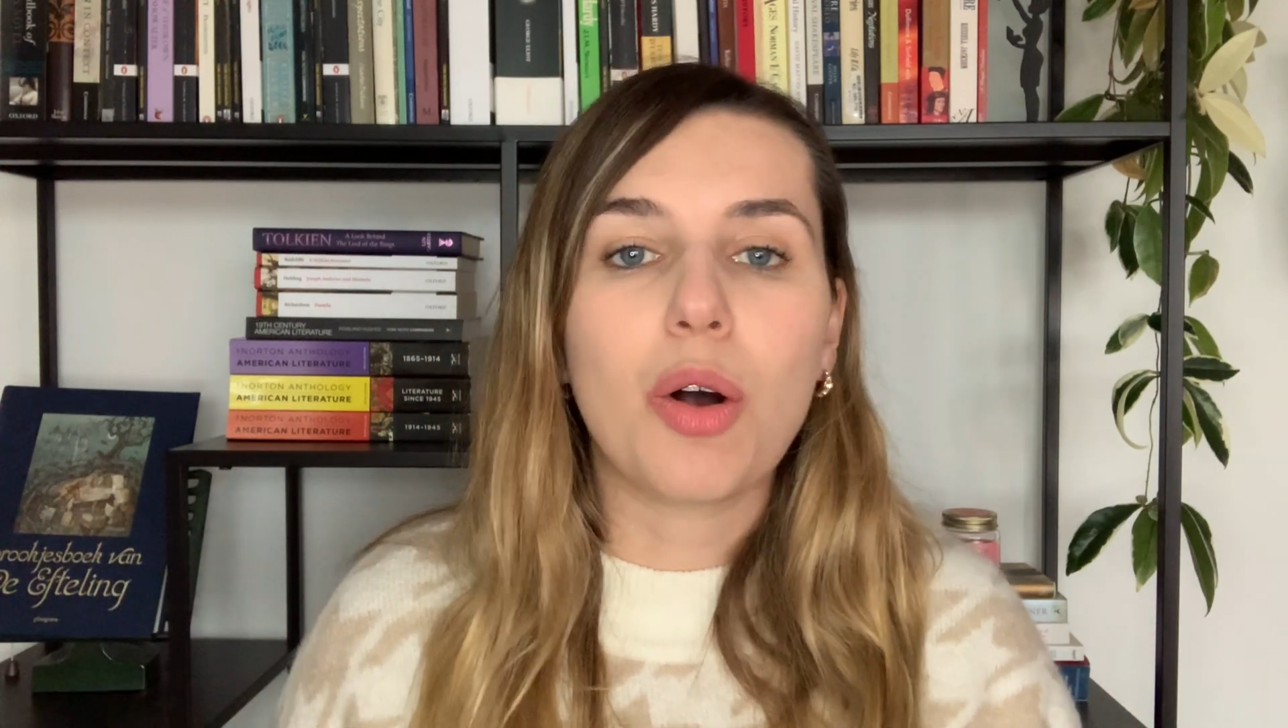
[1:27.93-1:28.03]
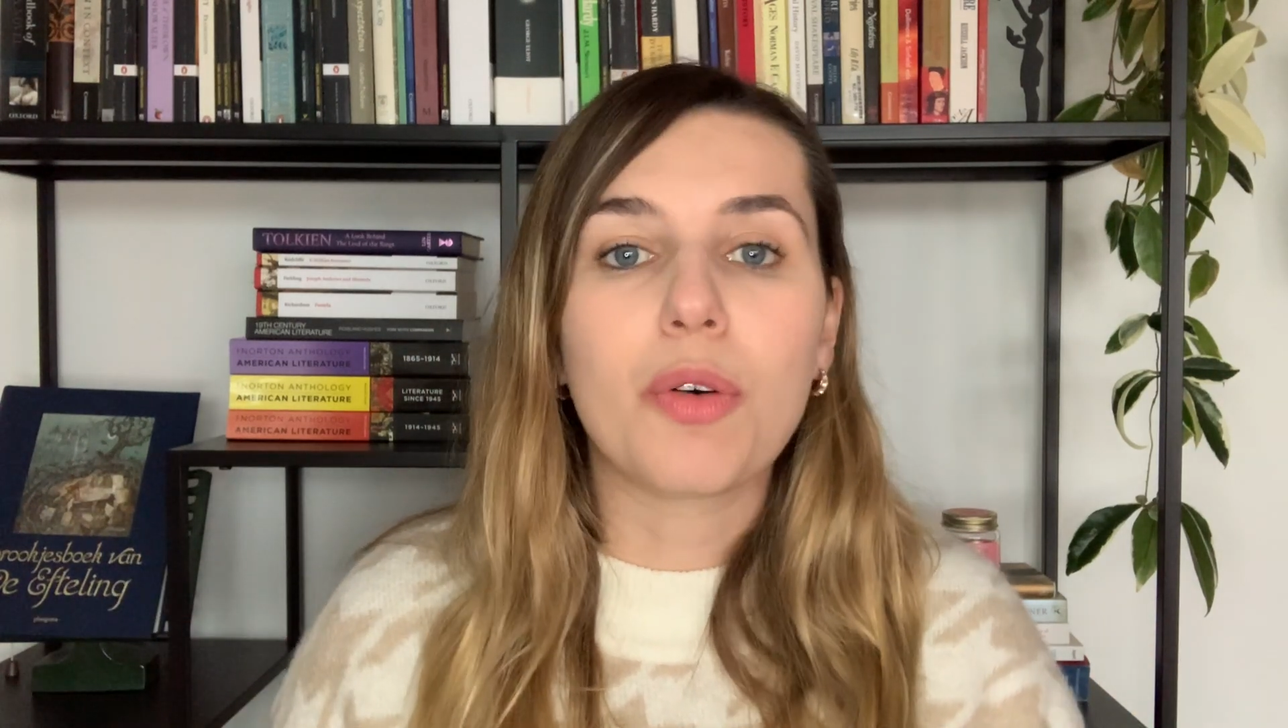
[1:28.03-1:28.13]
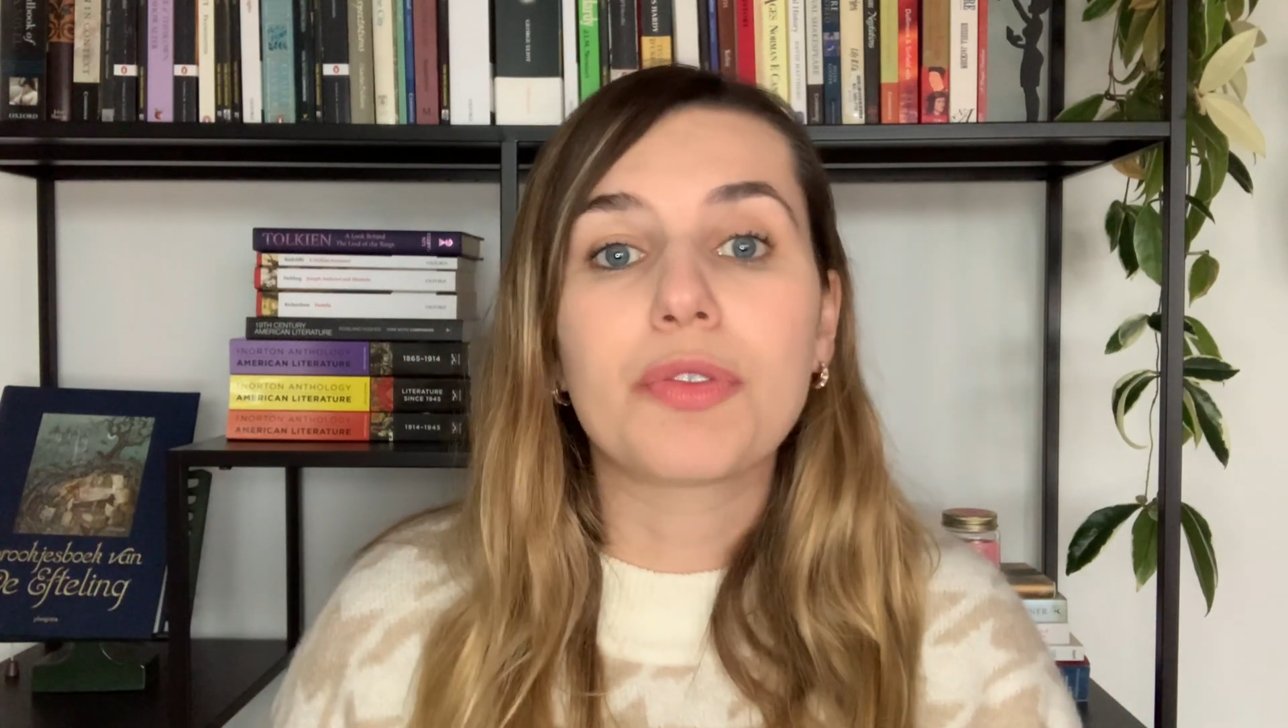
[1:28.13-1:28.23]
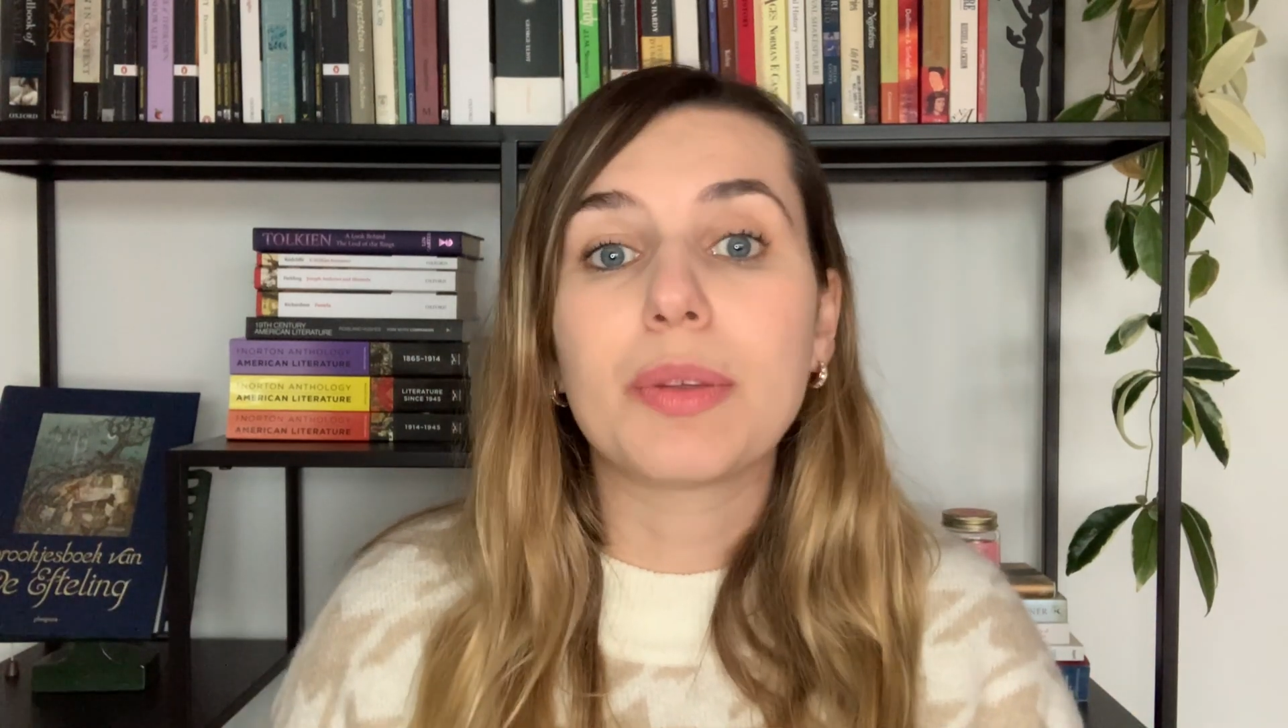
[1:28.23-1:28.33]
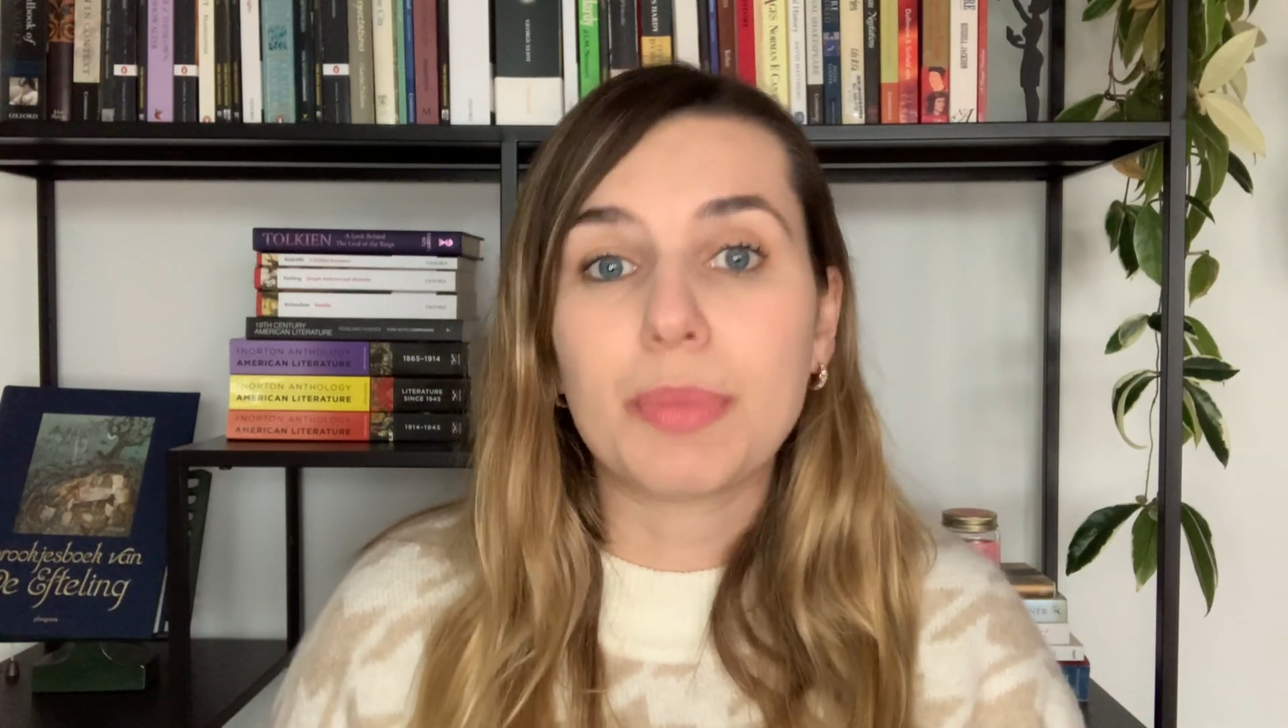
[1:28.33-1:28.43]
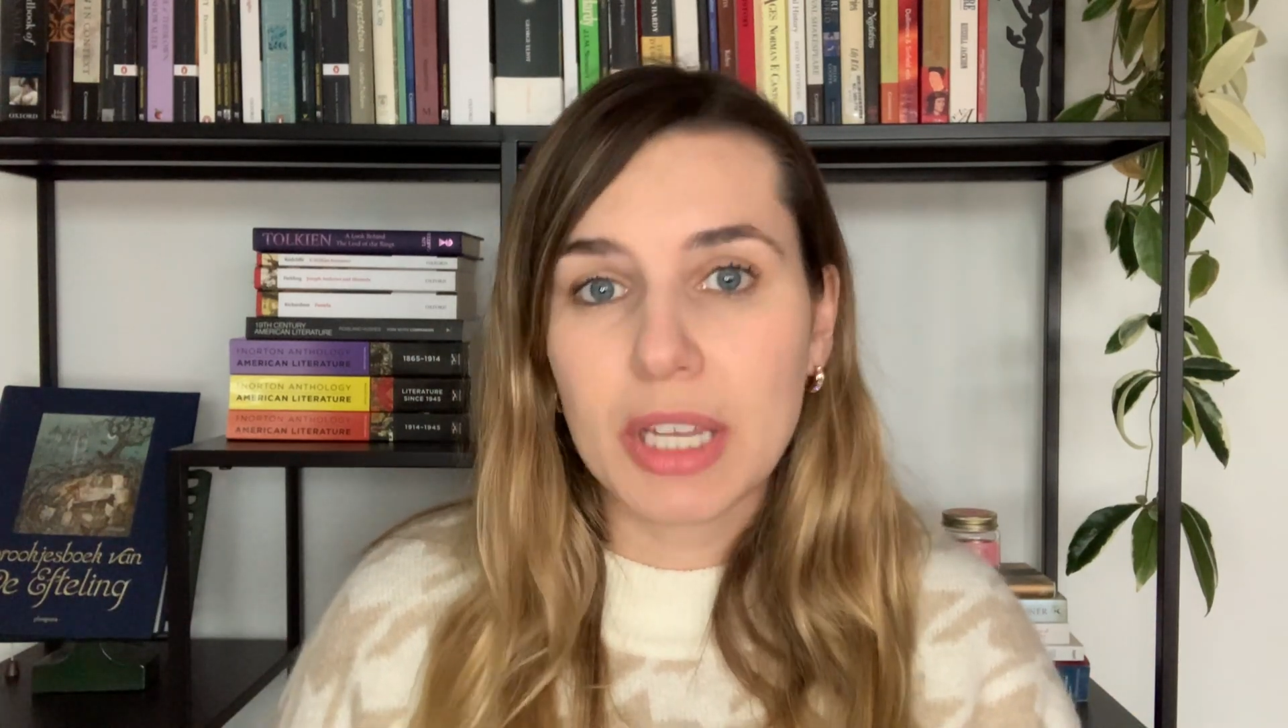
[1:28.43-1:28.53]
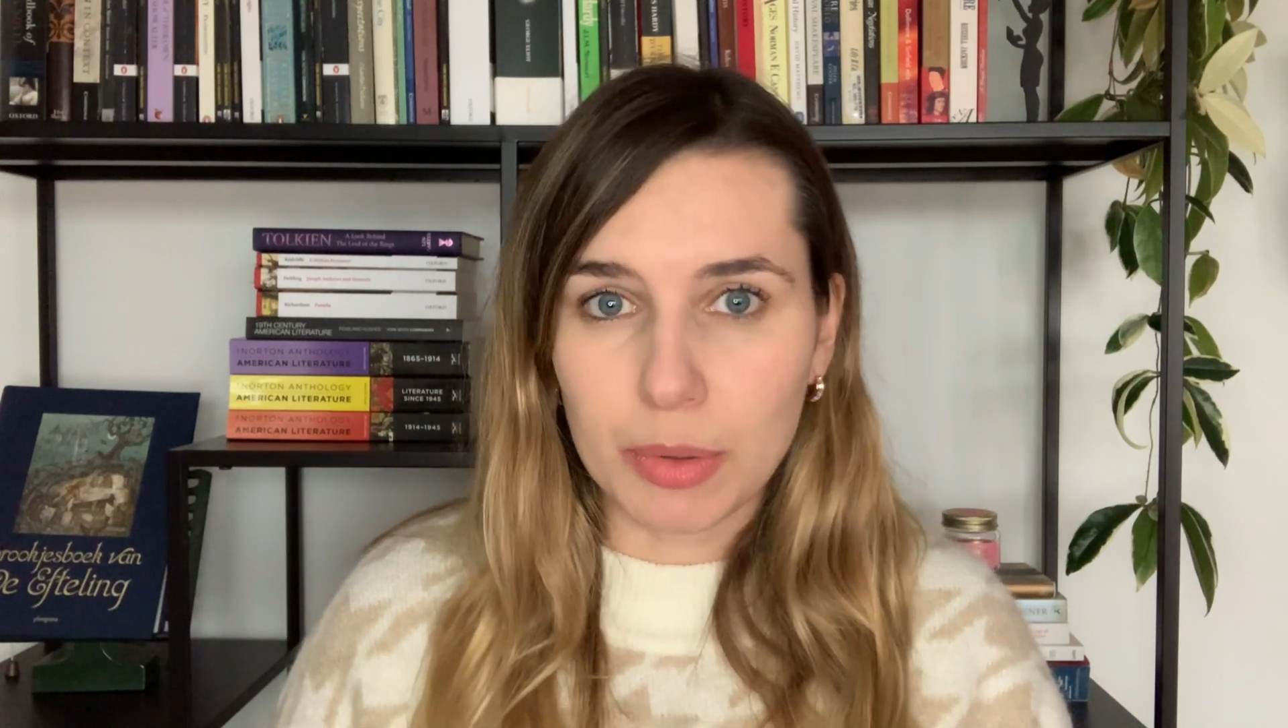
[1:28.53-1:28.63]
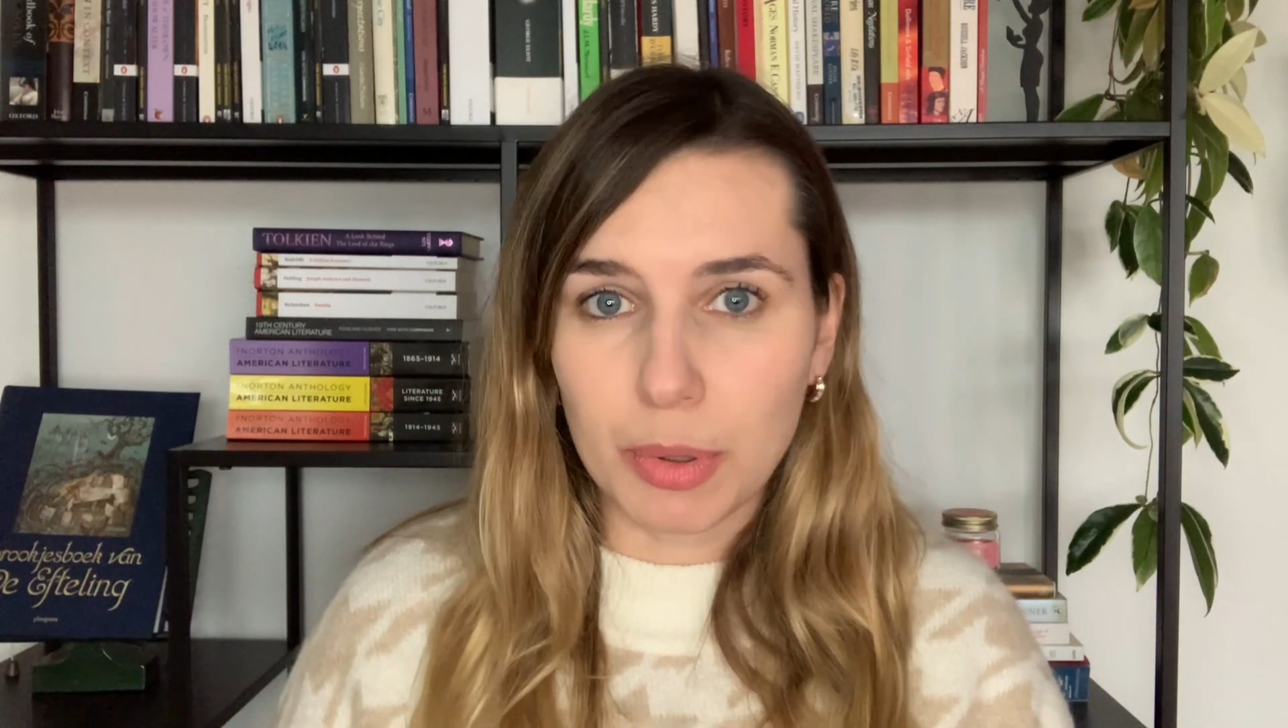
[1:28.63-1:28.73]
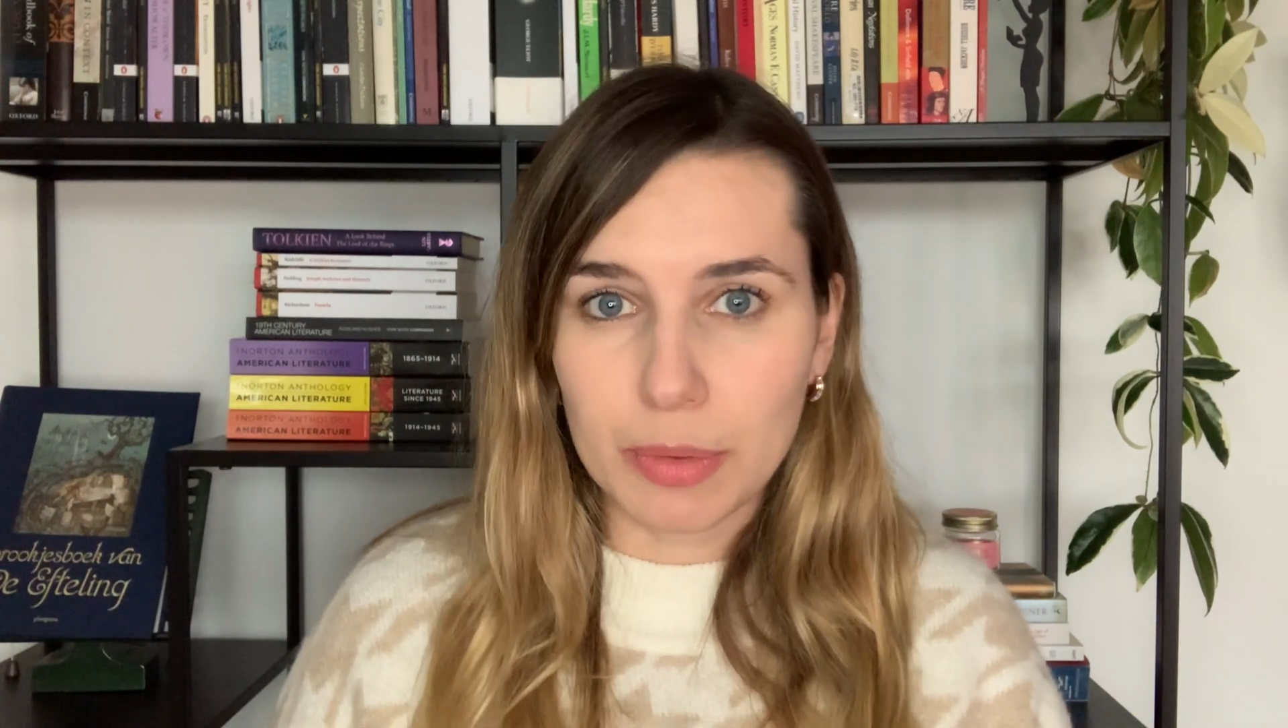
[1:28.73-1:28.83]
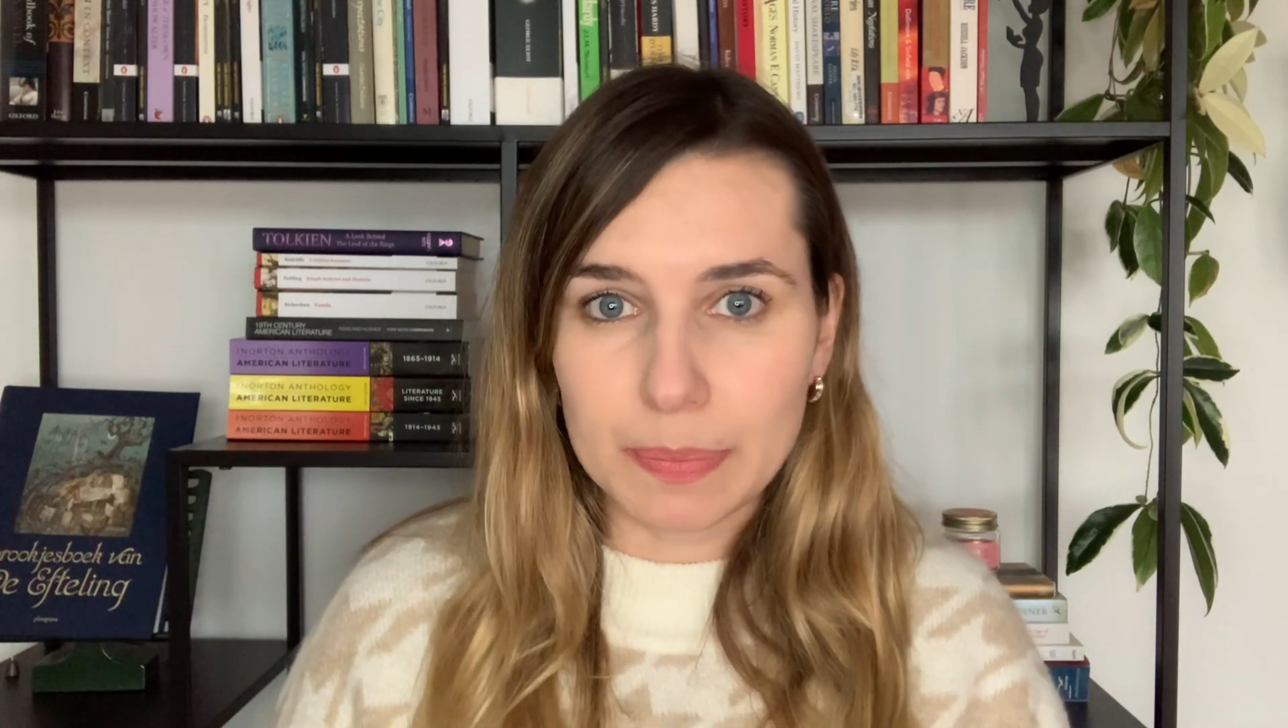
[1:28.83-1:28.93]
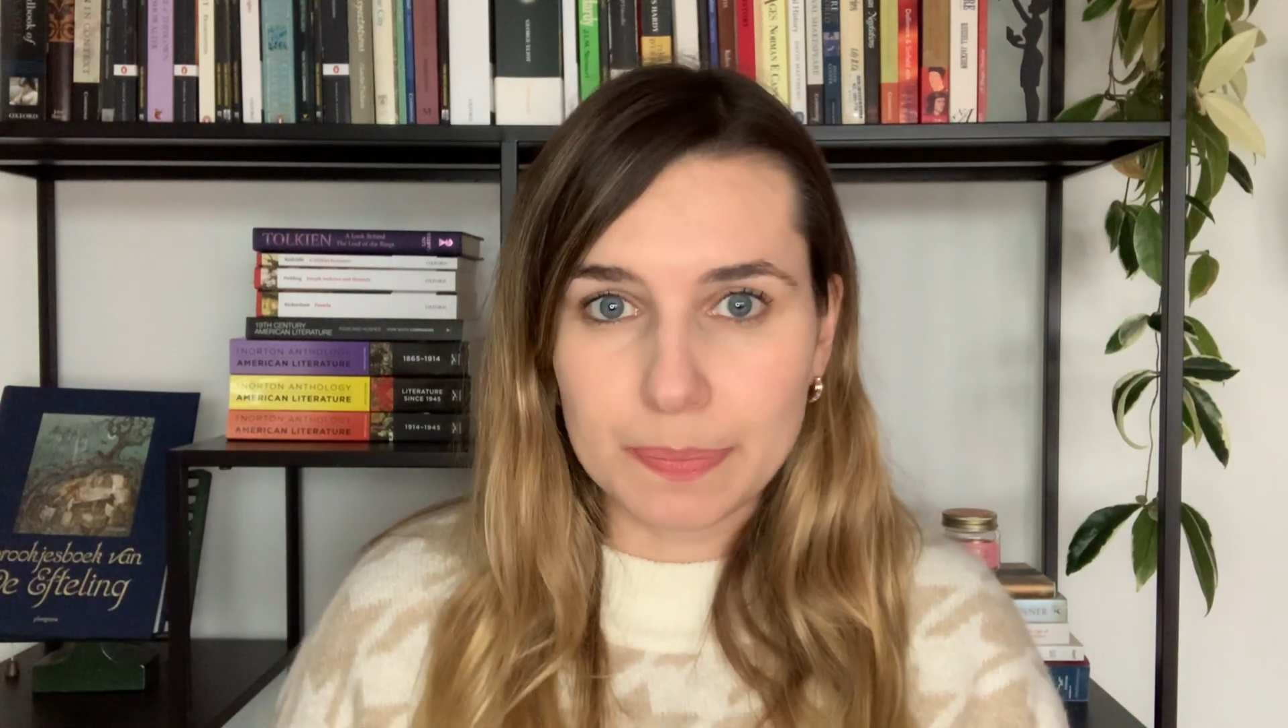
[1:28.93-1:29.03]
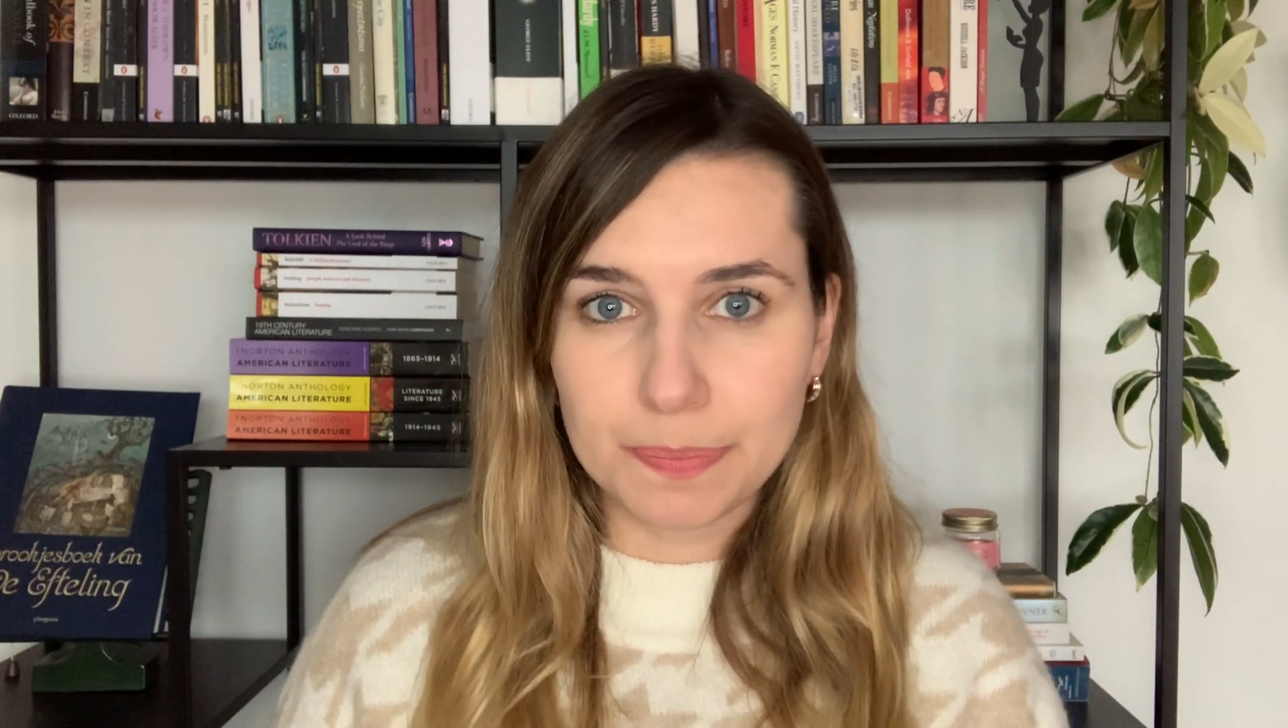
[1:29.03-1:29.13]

of the people.